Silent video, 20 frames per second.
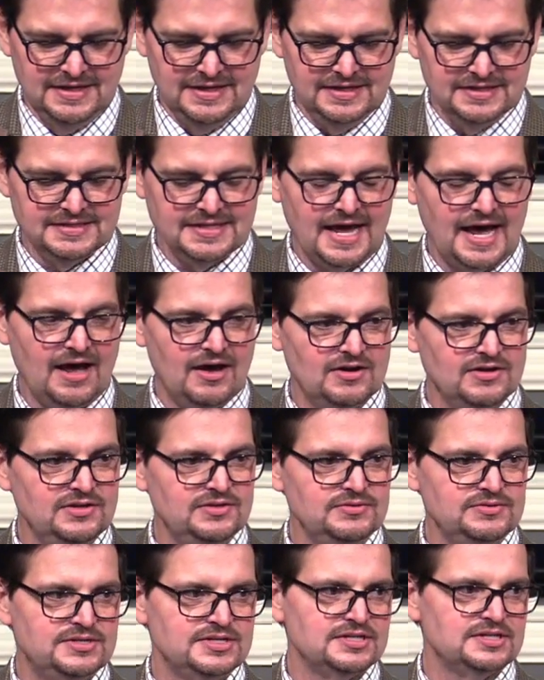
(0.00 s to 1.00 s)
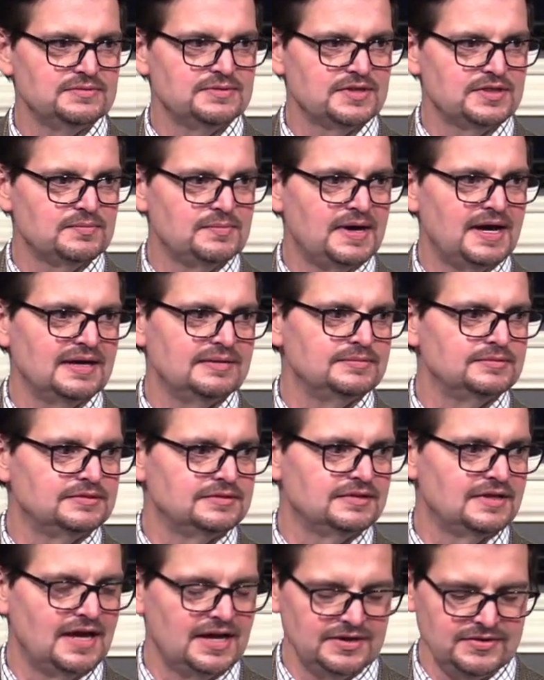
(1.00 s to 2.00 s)
is how you deal with the
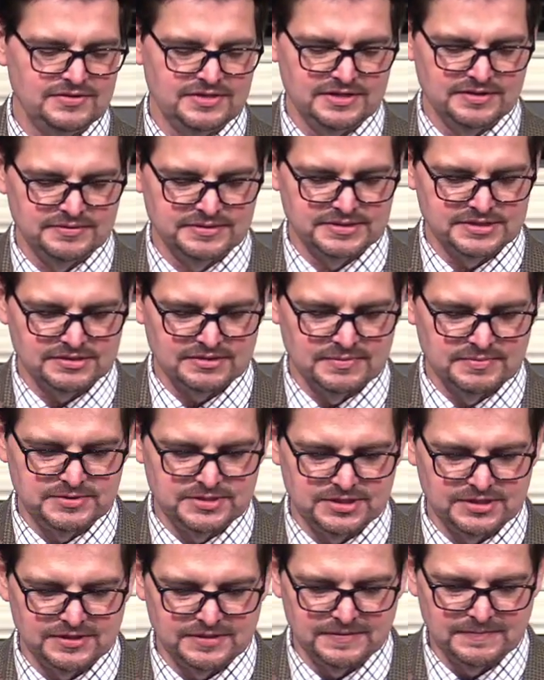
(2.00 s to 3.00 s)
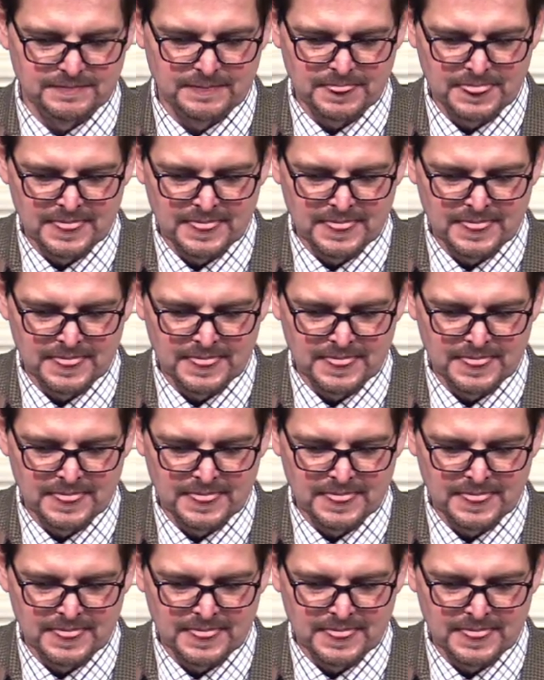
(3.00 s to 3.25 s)
Bible, how you deal with Scripture.